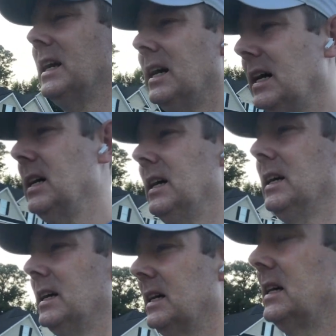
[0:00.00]
I
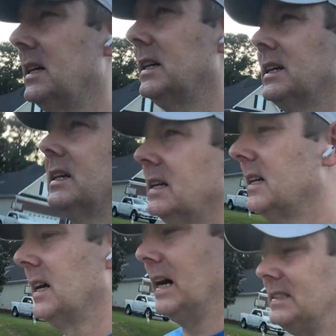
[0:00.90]

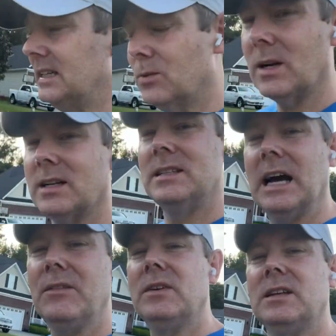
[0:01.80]
didn't want to
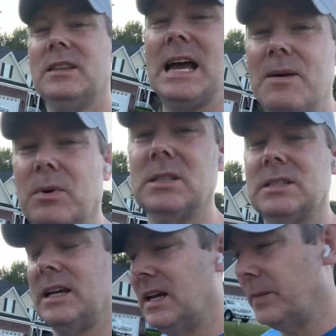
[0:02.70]
dive into that much that